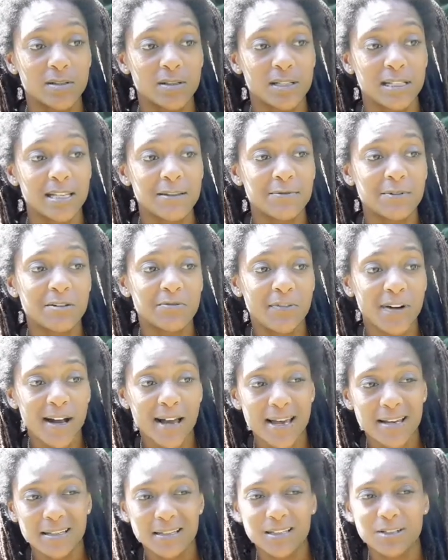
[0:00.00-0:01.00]
And even if I
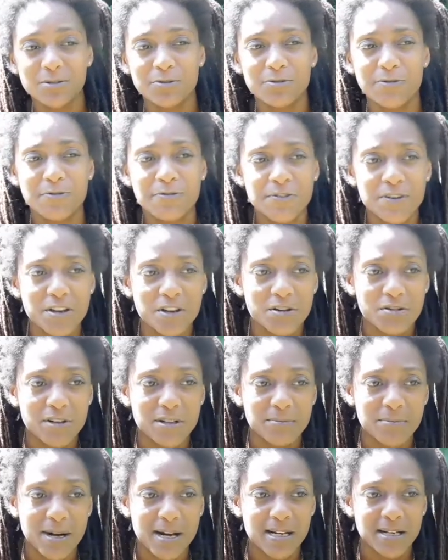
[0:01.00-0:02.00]
had a little fear
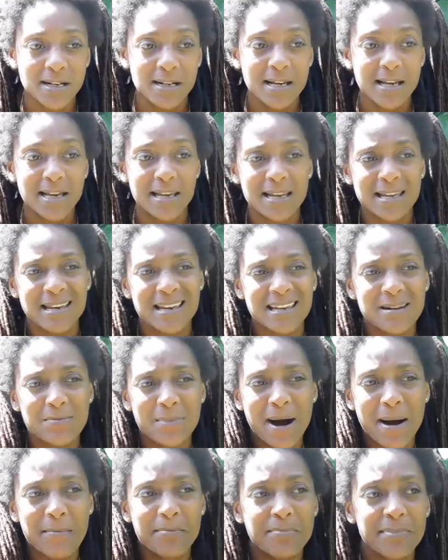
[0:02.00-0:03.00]
in
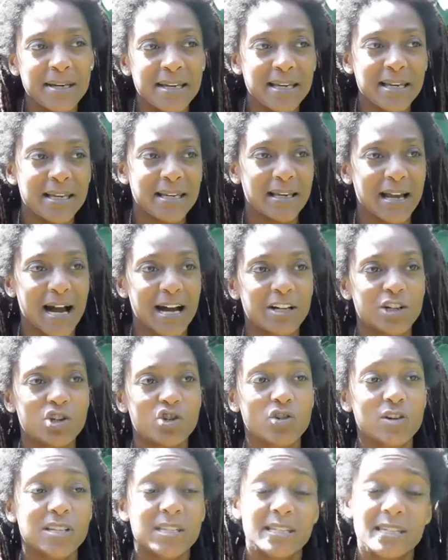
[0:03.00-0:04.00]
my being, I
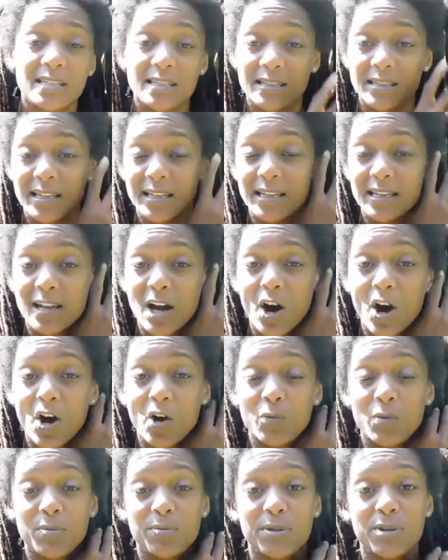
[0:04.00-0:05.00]
trusted that
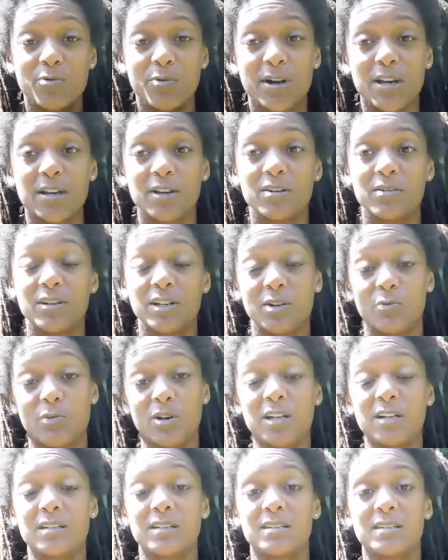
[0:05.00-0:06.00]
all would be well, and it
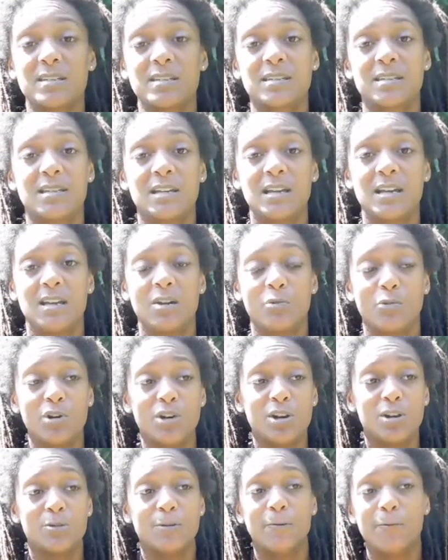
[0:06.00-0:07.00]
was. We're
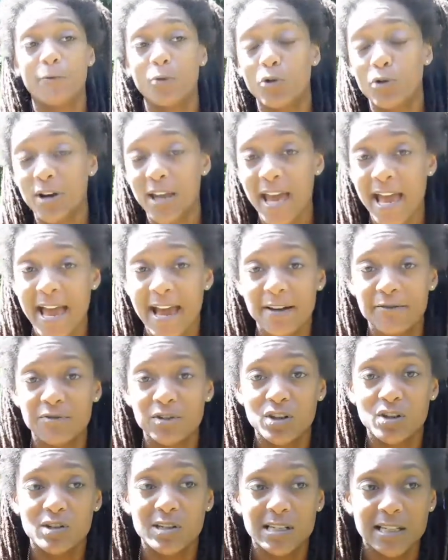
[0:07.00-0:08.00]
here 4.5
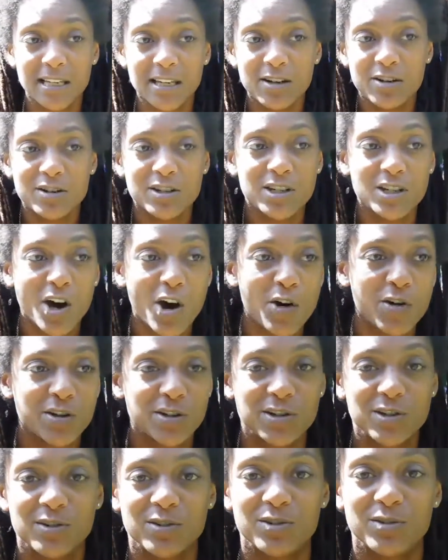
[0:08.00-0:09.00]
years later
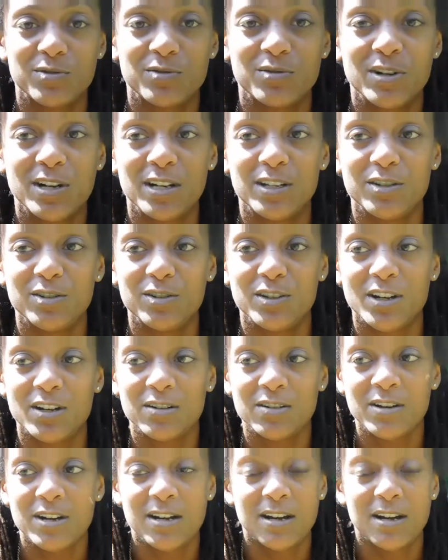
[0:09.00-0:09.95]
talking to you, you know?